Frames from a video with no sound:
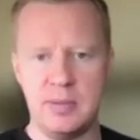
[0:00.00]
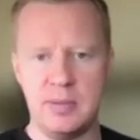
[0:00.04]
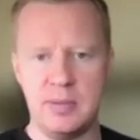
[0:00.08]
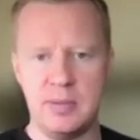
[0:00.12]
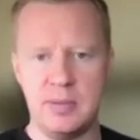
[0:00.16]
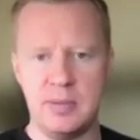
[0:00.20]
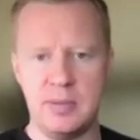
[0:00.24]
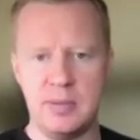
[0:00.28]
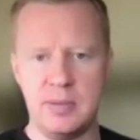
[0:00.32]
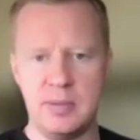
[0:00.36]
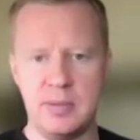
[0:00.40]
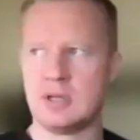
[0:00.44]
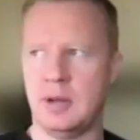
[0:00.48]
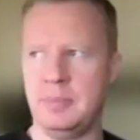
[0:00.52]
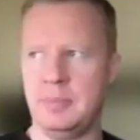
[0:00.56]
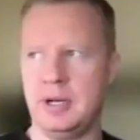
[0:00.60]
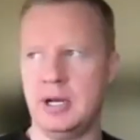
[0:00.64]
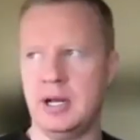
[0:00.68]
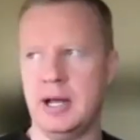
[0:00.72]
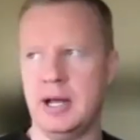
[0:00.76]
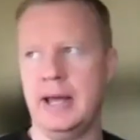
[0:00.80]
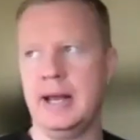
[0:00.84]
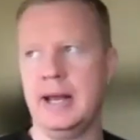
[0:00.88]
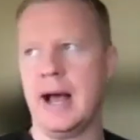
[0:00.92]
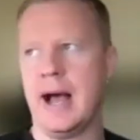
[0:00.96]
I
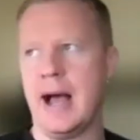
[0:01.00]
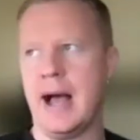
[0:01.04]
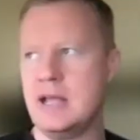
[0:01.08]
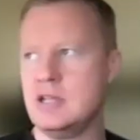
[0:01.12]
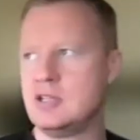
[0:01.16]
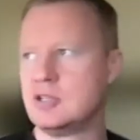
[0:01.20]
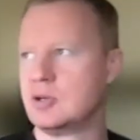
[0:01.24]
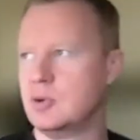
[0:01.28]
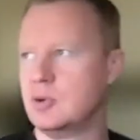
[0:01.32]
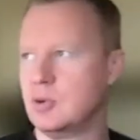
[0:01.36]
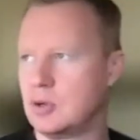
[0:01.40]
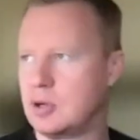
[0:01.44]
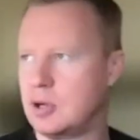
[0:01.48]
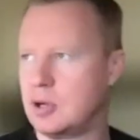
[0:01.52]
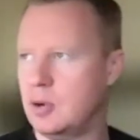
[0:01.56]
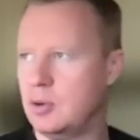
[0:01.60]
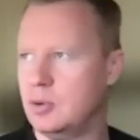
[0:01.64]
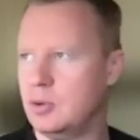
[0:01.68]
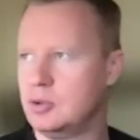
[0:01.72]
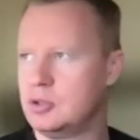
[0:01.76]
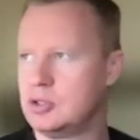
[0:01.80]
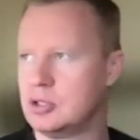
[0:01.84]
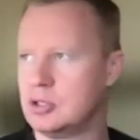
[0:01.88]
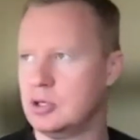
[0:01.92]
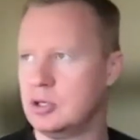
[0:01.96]
was a head high
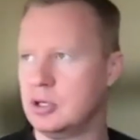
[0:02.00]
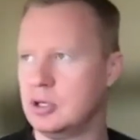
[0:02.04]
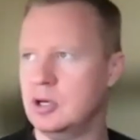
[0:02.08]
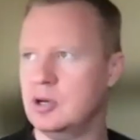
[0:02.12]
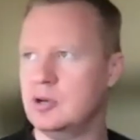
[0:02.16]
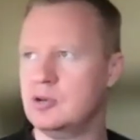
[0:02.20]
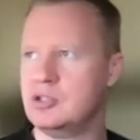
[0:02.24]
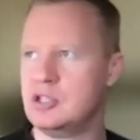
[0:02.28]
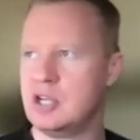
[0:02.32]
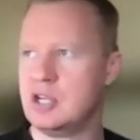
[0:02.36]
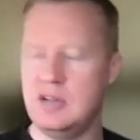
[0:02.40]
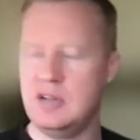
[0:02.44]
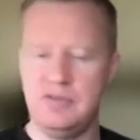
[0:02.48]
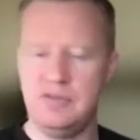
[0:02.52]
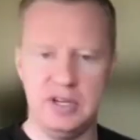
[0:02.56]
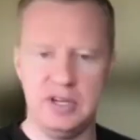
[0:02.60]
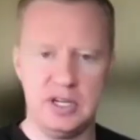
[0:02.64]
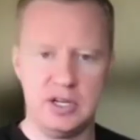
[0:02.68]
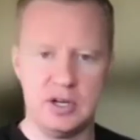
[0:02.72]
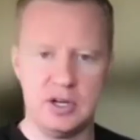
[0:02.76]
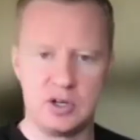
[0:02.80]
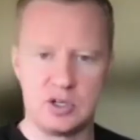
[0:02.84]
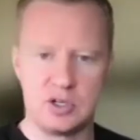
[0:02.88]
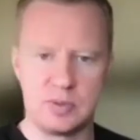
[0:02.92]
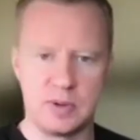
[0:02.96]
school coach or,
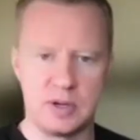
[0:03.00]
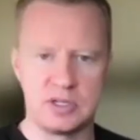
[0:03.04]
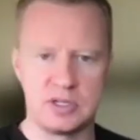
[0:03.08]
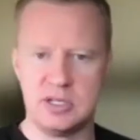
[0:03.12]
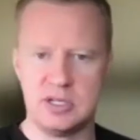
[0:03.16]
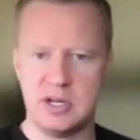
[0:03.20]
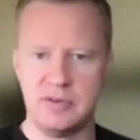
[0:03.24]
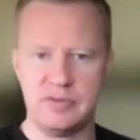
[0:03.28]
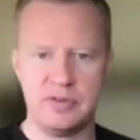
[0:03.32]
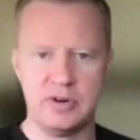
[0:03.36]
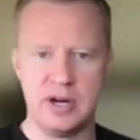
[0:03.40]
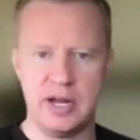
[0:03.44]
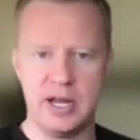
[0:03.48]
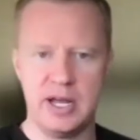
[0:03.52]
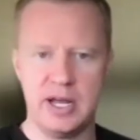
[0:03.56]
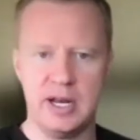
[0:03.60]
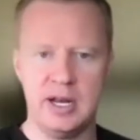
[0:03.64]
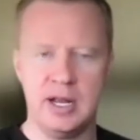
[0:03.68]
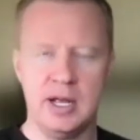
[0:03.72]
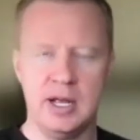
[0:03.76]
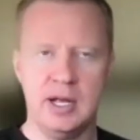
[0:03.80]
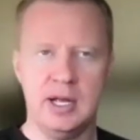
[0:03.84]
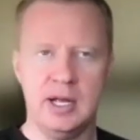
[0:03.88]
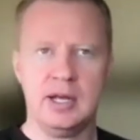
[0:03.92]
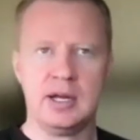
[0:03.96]
JV coach, but I was
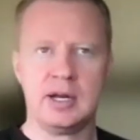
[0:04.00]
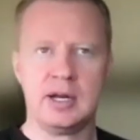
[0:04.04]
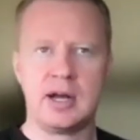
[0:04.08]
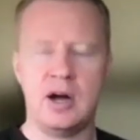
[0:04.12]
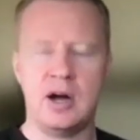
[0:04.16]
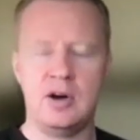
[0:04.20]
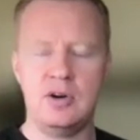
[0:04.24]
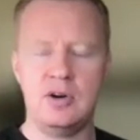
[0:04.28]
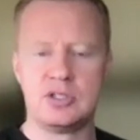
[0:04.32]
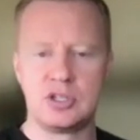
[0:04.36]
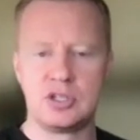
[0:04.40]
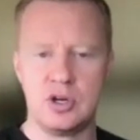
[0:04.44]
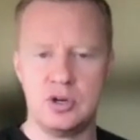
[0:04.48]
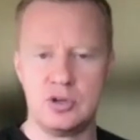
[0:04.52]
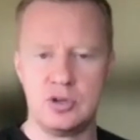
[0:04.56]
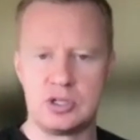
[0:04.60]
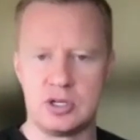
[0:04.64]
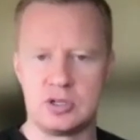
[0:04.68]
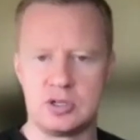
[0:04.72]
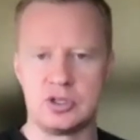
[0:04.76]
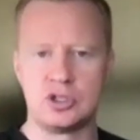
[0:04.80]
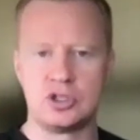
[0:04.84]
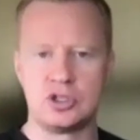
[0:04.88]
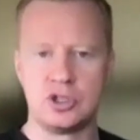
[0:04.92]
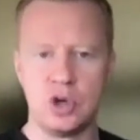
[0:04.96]
never a head college
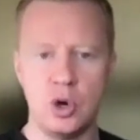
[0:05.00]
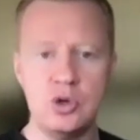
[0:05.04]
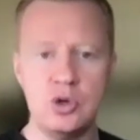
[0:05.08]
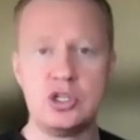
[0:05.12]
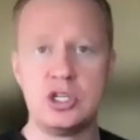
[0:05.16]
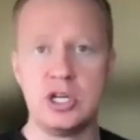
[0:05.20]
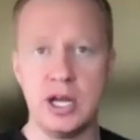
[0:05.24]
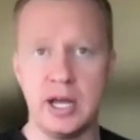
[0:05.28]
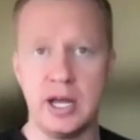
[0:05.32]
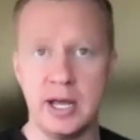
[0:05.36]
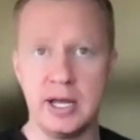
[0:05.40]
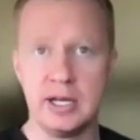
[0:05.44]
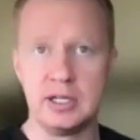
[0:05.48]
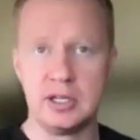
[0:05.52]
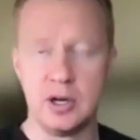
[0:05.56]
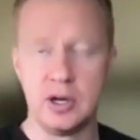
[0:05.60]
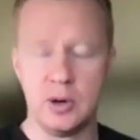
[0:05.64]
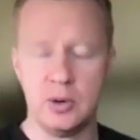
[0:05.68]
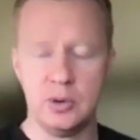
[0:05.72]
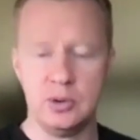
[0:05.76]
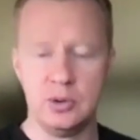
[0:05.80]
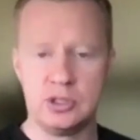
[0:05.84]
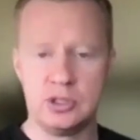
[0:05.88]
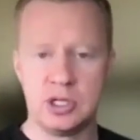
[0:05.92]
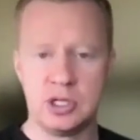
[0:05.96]
coach. I was associate
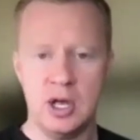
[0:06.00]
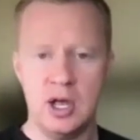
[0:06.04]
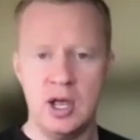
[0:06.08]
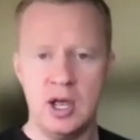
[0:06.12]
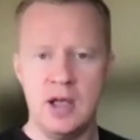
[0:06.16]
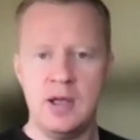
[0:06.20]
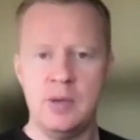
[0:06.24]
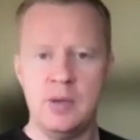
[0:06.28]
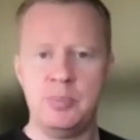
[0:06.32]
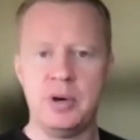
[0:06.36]
head coach.